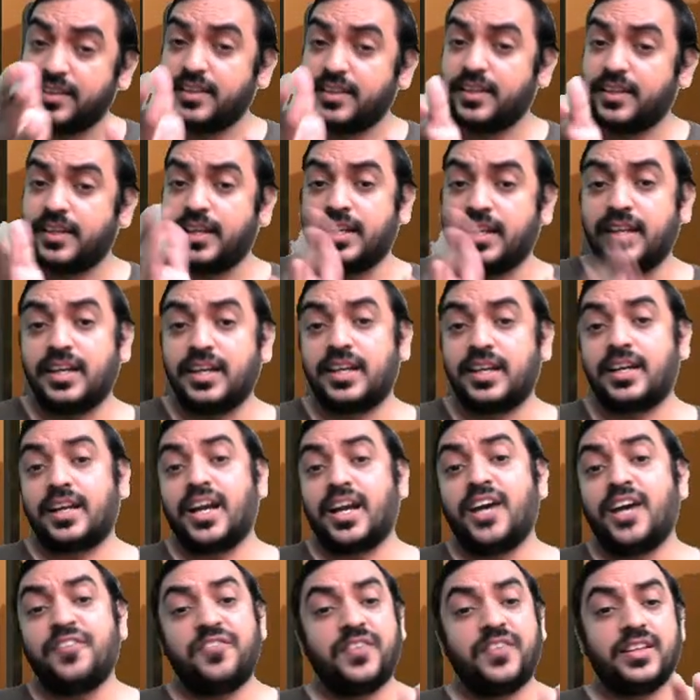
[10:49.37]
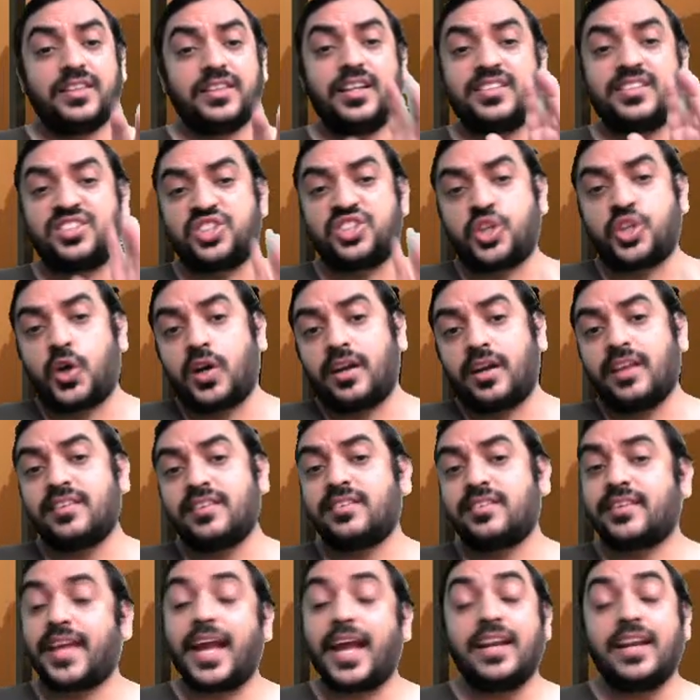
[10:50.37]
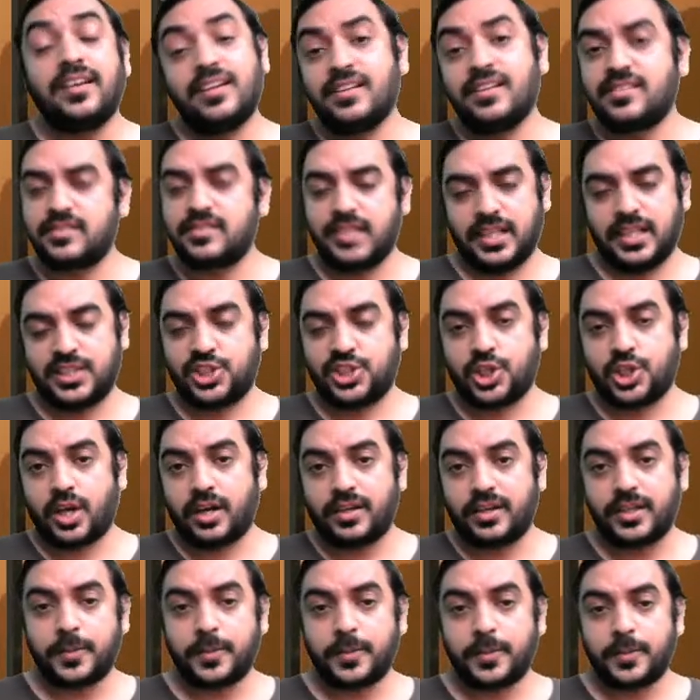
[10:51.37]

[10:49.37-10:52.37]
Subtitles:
in a graph that's called as candlestick chart.